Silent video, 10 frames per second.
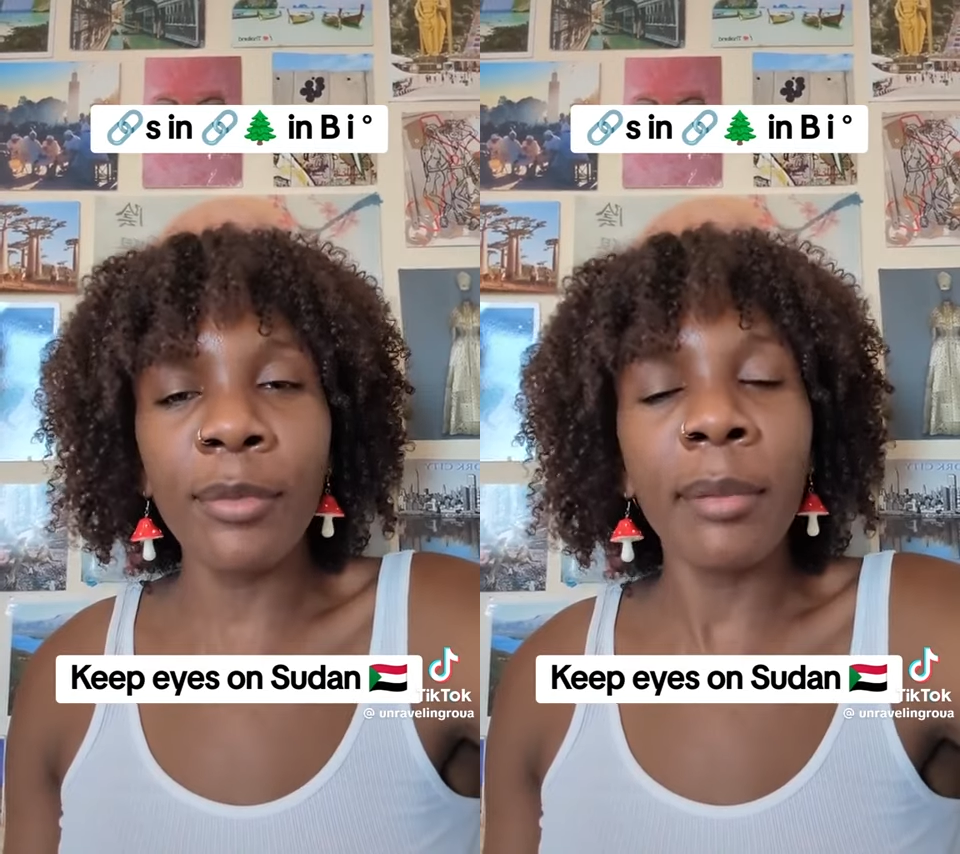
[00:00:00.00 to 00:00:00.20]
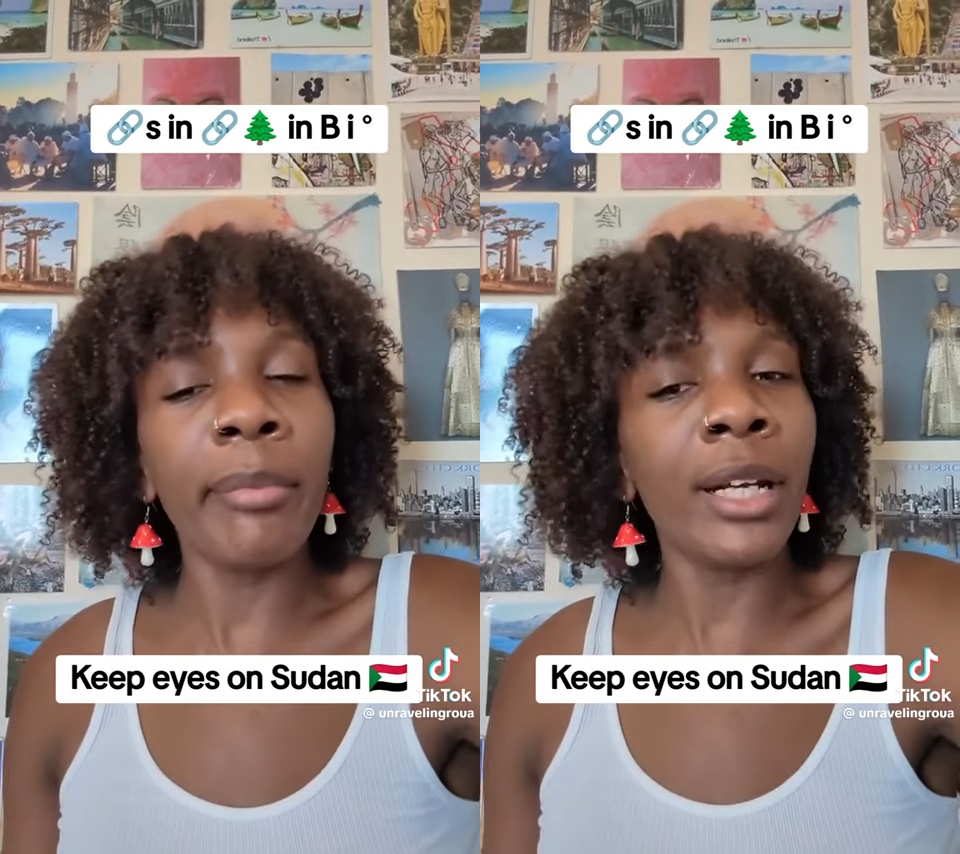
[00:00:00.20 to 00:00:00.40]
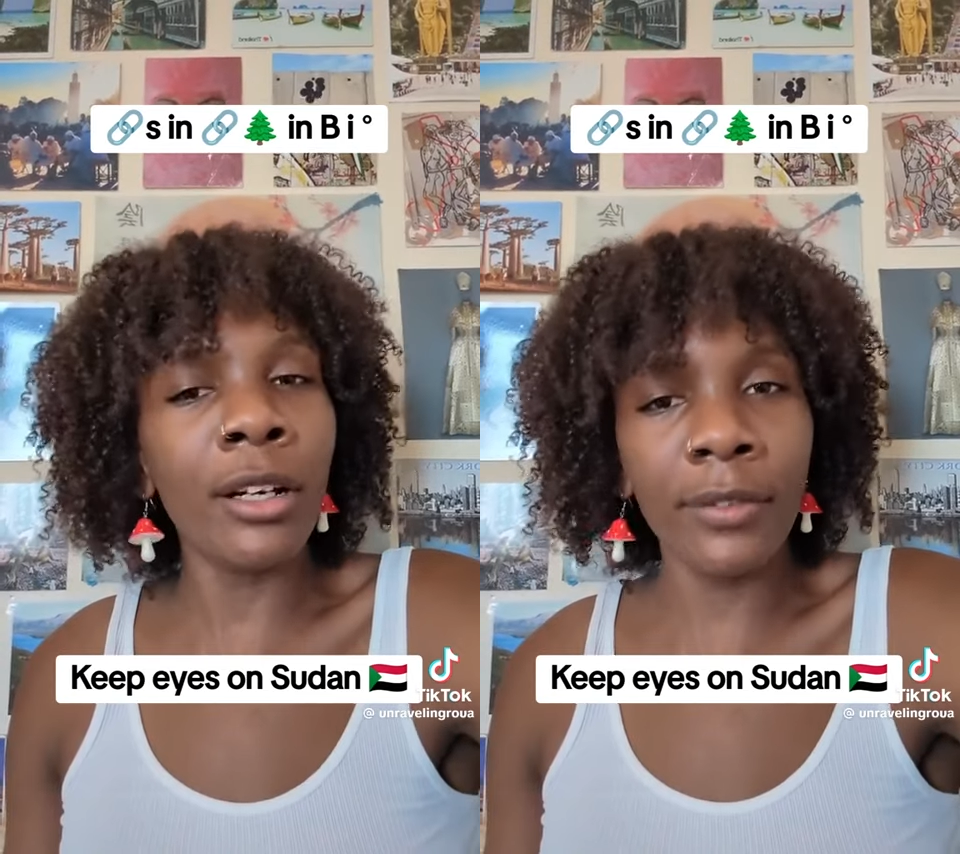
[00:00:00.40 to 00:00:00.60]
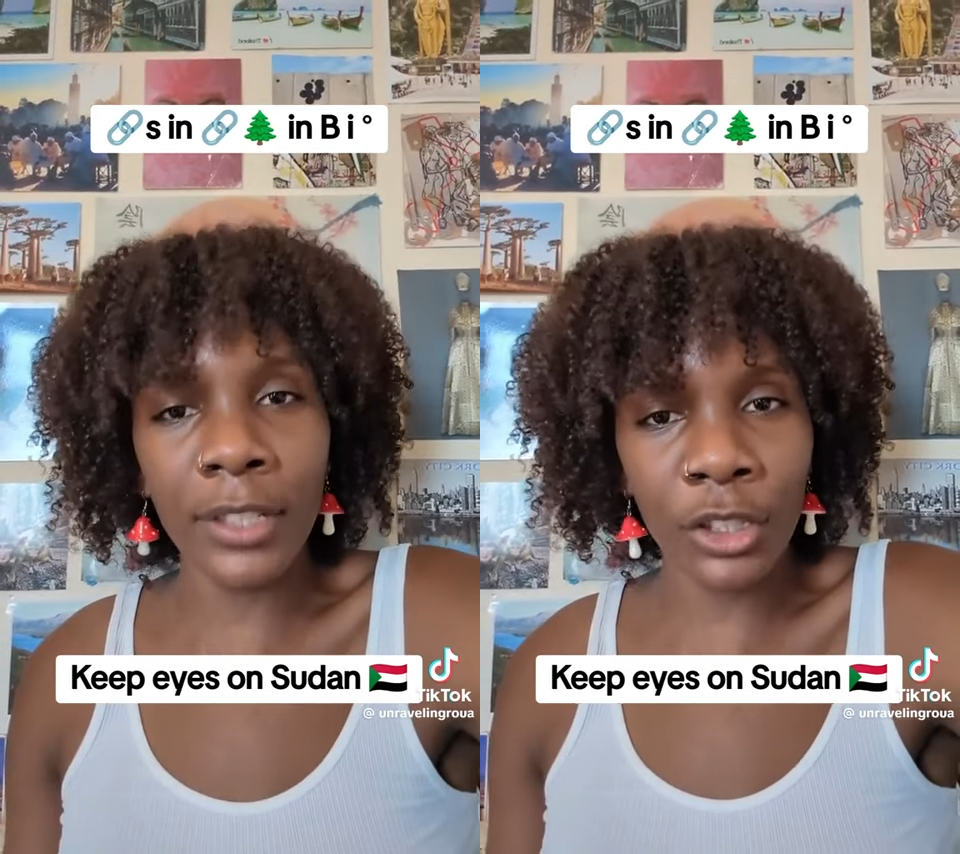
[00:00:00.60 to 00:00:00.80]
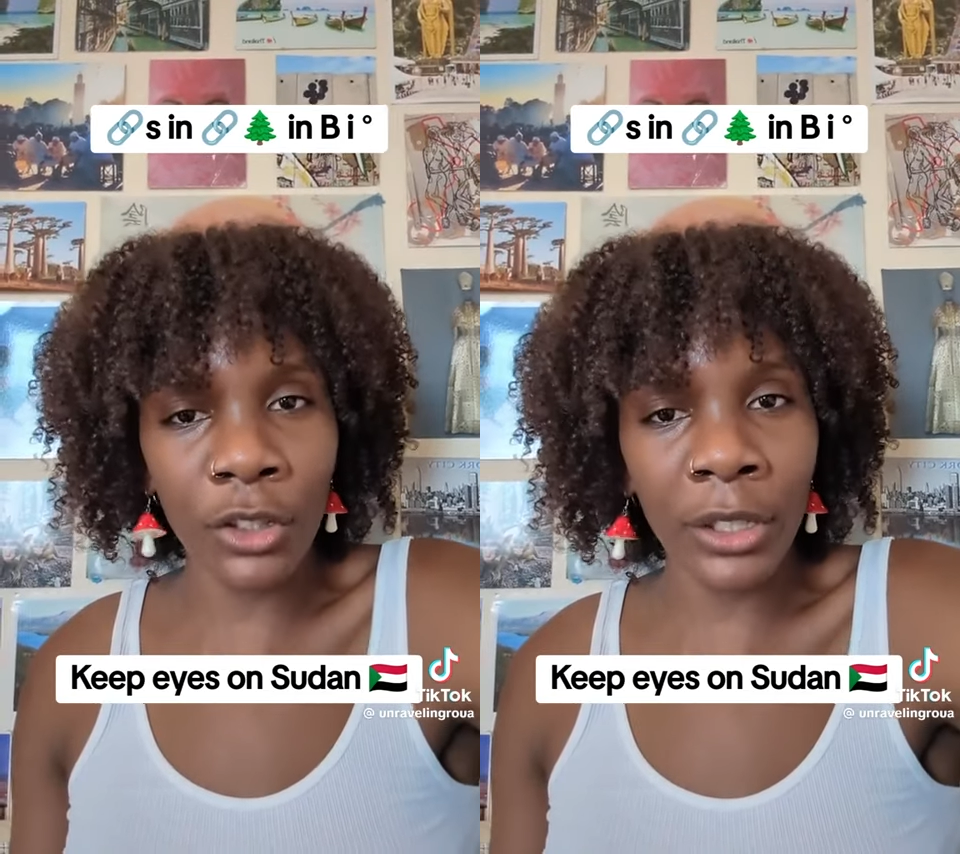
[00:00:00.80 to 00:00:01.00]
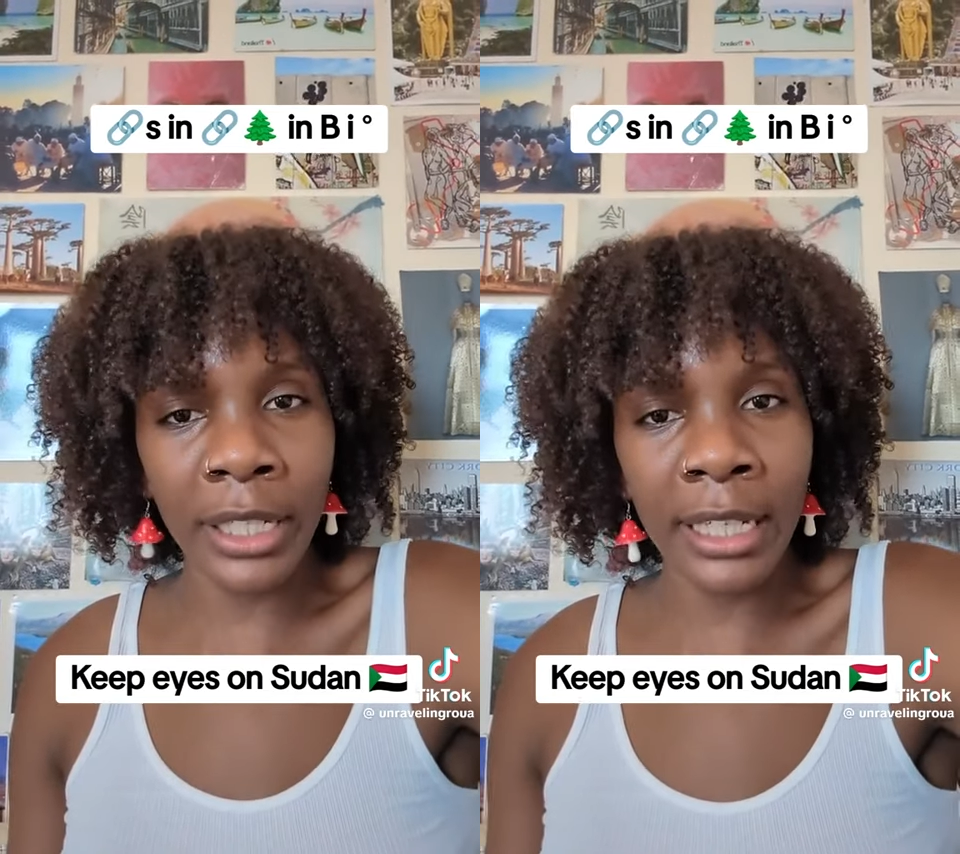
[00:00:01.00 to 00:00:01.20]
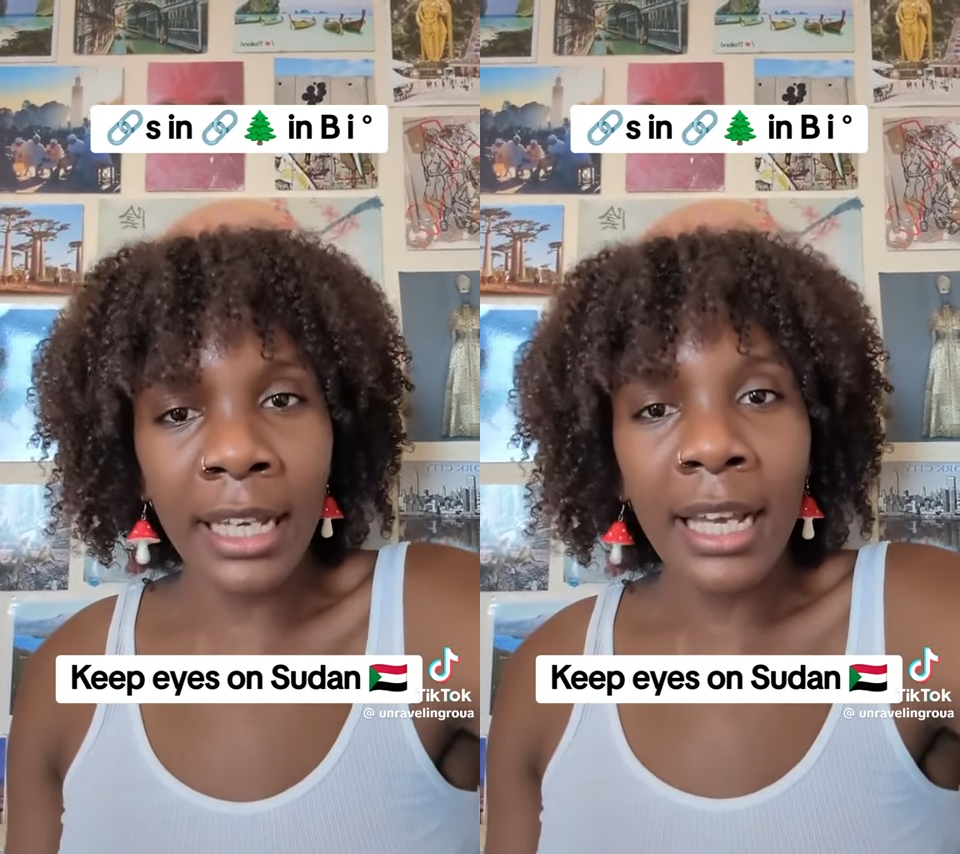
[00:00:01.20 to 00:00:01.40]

the middle of the story